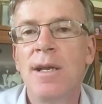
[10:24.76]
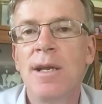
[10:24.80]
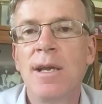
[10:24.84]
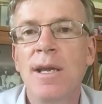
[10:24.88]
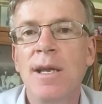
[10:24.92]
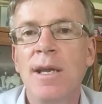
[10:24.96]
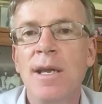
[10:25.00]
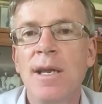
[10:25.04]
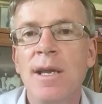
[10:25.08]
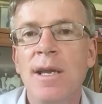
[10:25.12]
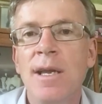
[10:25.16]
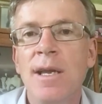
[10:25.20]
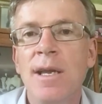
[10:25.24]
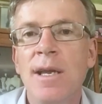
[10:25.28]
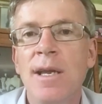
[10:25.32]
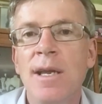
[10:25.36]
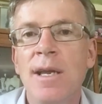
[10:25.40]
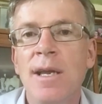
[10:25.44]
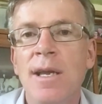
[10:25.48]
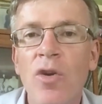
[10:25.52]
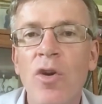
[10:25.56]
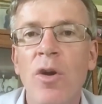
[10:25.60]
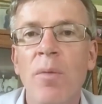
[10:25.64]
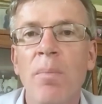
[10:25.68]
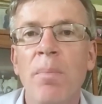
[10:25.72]

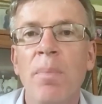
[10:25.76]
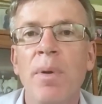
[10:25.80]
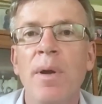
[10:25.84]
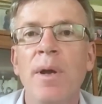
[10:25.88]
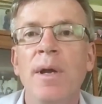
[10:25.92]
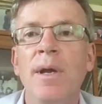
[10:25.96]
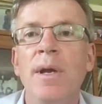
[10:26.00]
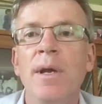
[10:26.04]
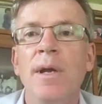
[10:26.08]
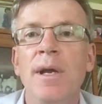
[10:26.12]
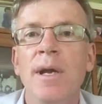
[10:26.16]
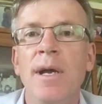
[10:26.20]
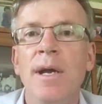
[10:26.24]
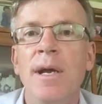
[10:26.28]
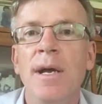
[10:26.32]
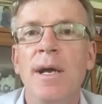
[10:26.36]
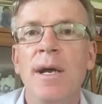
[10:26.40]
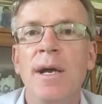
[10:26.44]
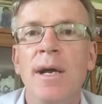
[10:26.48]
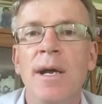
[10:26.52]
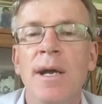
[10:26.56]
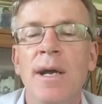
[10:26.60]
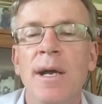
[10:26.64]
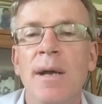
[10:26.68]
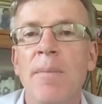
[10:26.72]
in Europe,
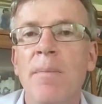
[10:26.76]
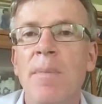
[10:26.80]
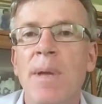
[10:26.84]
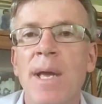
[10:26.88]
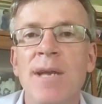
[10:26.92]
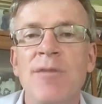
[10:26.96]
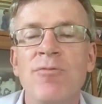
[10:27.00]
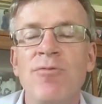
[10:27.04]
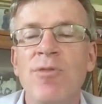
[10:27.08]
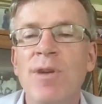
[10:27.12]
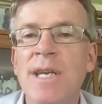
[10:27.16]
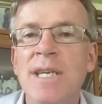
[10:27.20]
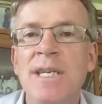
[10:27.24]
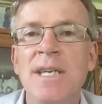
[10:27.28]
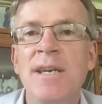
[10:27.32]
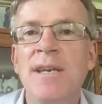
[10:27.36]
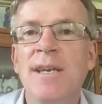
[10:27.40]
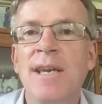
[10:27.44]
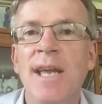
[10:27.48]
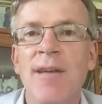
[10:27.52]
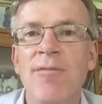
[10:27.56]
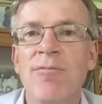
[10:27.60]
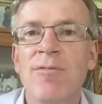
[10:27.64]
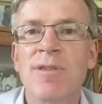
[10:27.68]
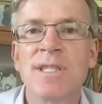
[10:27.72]
it really
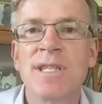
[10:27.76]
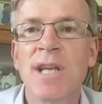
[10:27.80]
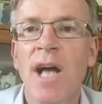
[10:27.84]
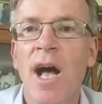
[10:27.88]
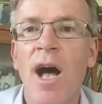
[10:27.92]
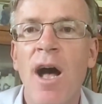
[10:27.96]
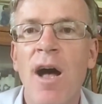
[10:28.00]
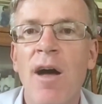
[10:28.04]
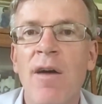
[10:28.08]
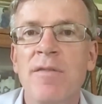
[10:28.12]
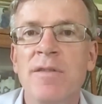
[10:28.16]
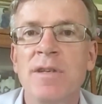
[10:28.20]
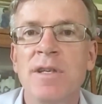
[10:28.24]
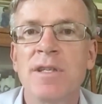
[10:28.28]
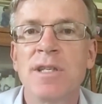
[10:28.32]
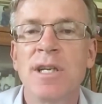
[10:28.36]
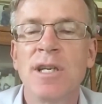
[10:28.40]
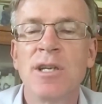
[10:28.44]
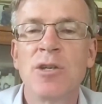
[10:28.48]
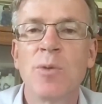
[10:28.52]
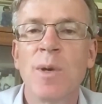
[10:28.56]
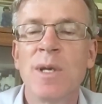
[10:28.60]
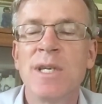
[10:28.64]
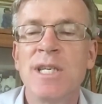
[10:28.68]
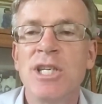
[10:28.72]
didn't get resolved until
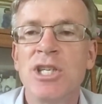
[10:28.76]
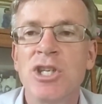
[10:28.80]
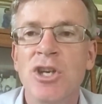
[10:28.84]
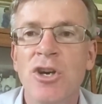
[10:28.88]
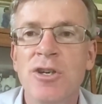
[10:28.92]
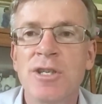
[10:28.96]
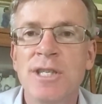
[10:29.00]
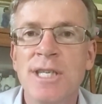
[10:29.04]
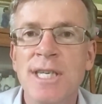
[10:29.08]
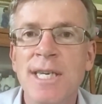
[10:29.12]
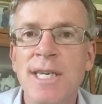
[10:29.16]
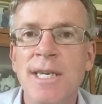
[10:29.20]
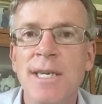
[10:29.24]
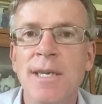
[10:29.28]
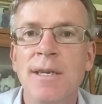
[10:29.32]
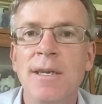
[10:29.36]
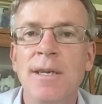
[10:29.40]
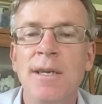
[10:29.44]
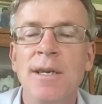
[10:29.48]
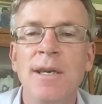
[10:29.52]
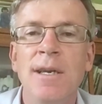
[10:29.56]
2013.